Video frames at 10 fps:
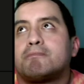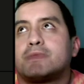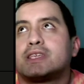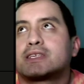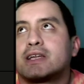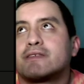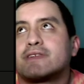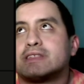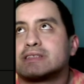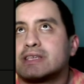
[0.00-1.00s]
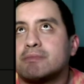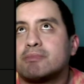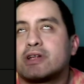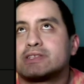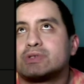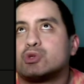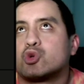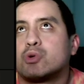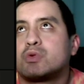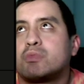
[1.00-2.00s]
he's kind of in the same boat as
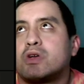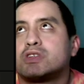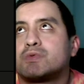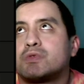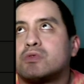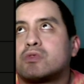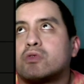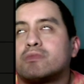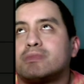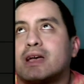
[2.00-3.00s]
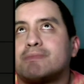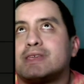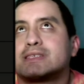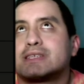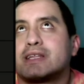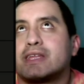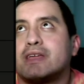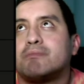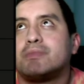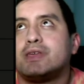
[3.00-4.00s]
Usopp, to be honest with you. Though, that being said,
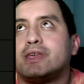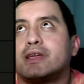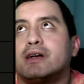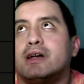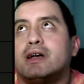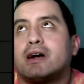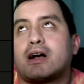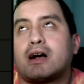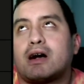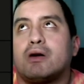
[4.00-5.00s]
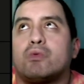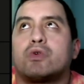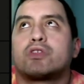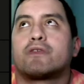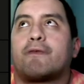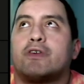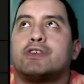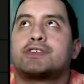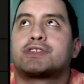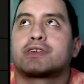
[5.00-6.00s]
him being one of the
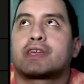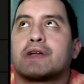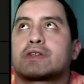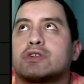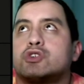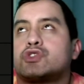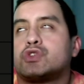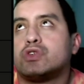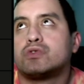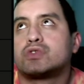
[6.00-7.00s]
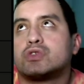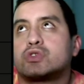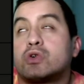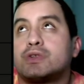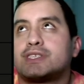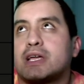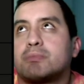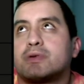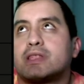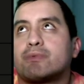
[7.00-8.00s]
first characters to use Zoan type
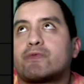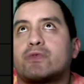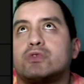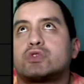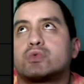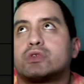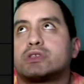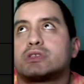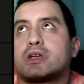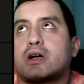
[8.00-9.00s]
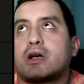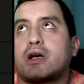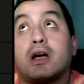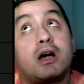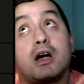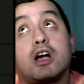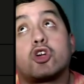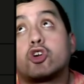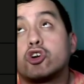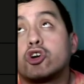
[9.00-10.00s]
Devil Fruits was a
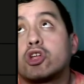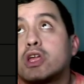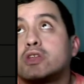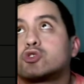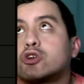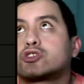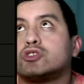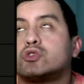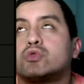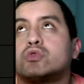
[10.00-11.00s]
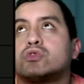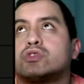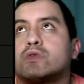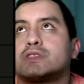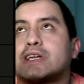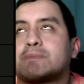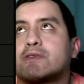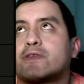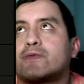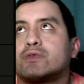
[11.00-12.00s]
good introduction to Zoan type
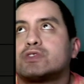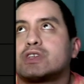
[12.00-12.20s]
Devil Fruits.